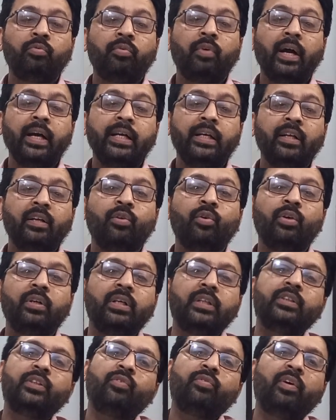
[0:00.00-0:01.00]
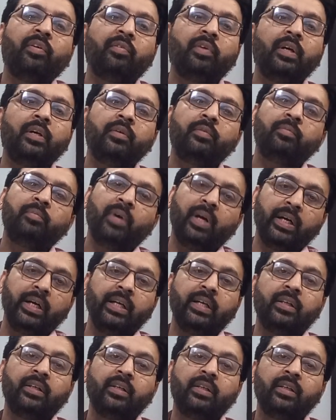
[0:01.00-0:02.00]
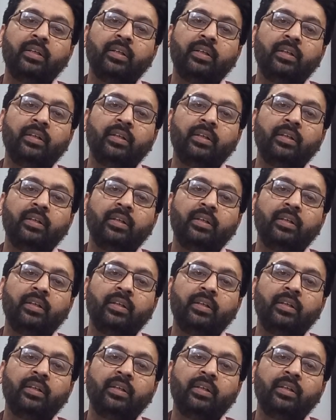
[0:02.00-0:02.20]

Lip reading: vital organs of our body.